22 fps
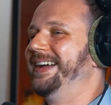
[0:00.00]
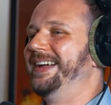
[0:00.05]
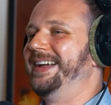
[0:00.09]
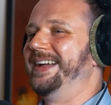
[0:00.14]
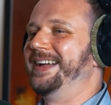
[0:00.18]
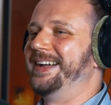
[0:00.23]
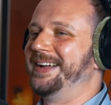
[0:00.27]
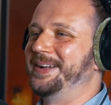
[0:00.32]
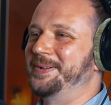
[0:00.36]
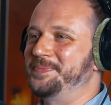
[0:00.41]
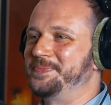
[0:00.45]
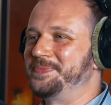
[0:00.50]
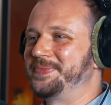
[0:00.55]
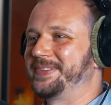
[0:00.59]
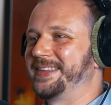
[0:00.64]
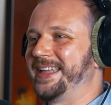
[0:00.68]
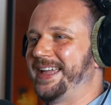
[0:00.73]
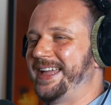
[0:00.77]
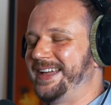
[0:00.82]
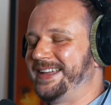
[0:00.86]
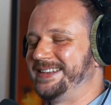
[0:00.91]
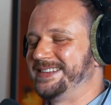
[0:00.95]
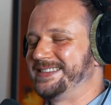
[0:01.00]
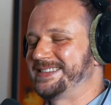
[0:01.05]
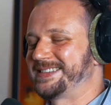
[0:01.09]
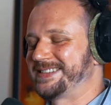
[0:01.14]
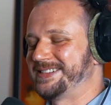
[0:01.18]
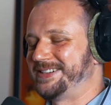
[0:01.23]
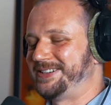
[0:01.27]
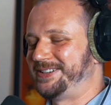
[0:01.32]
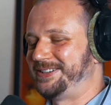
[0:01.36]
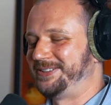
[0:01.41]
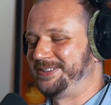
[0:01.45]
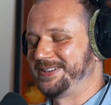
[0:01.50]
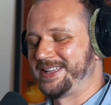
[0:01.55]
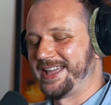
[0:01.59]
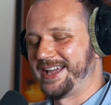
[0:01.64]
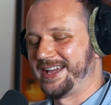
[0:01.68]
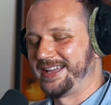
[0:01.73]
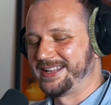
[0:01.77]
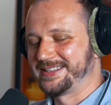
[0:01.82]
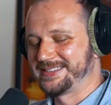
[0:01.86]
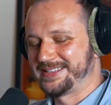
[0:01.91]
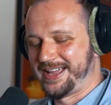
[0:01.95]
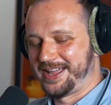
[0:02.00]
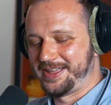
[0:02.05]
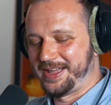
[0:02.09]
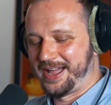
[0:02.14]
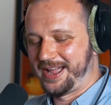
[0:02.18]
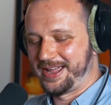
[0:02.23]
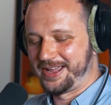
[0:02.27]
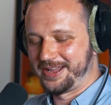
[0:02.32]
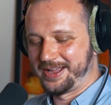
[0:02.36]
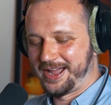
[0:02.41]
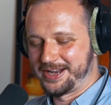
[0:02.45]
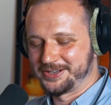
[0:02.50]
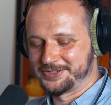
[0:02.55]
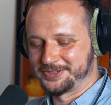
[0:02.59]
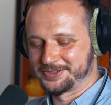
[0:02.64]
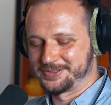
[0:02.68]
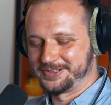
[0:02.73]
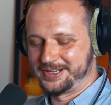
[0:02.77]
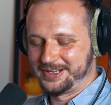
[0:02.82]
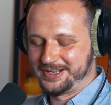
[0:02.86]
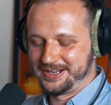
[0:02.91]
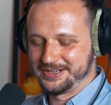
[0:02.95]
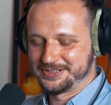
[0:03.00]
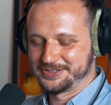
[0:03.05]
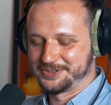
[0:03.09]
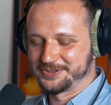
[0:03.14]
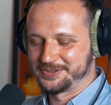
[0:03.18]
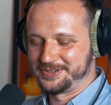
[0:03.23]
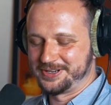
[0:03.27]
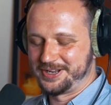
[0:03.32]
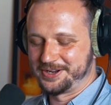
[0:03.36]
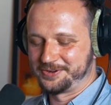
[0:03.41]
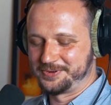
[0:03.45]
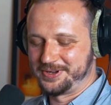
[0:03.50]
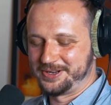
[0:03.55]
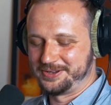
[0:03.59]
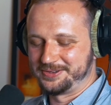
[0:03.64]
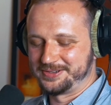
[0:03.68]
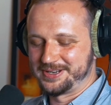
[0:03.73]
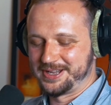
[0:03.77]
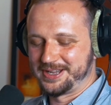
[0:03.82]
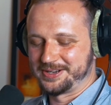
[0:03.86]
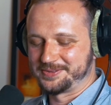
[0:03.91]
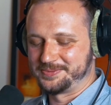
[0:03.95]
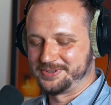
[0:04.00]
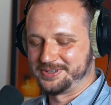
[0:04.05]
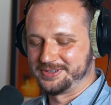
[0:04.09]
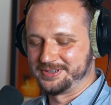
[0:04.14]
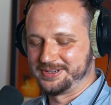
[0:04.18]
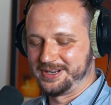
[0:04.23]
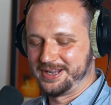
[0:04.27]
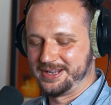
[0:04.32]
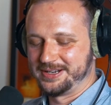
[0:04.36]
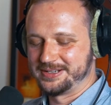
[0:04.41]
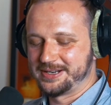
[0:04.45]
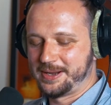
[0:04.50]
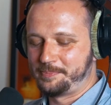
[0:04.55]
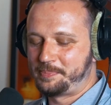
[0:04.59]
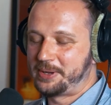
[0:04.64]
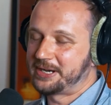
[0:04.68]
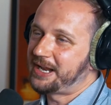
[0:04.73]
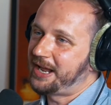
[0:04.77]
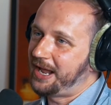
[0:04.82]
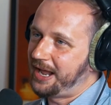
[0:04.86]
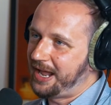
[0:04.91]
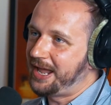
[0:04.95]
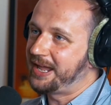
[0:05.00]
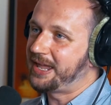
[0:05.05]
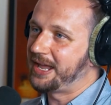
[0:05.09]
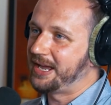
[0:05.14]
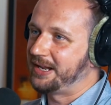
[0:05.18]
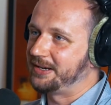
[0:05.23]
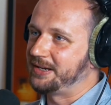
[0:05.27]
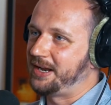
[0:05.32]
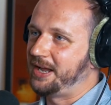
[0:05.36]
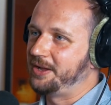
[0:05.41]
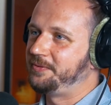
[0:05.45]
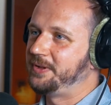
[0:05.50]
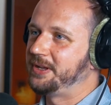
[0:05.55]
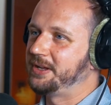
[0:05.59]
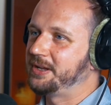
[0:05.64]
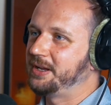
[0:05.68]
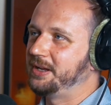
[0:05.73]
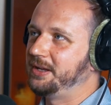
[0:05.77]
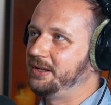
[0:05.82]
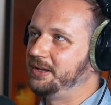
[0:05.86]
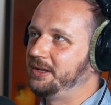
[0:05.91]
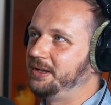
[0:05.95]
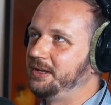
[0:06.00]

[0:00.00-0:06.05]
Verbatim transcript: Um, and so yeah, that's I, I I totally totally agree on that one. And but again, I think